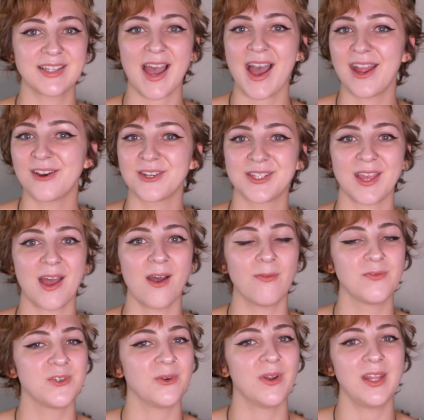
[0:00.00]
higher
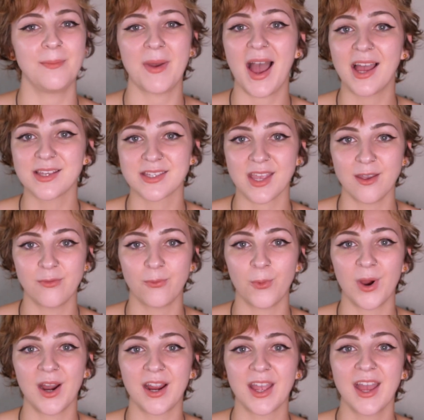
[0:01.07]
self, do any past life
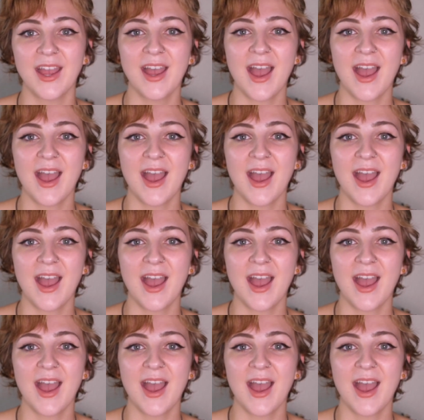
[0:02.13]
work,